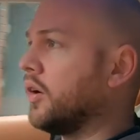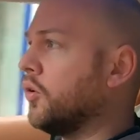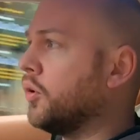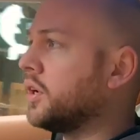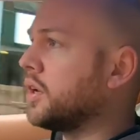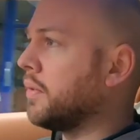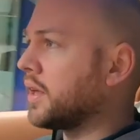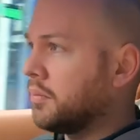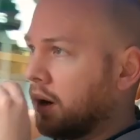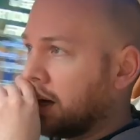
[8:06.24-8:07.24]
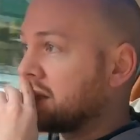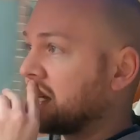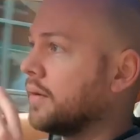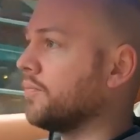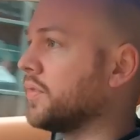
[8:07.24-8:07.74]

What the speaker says: Or you can make them lighter.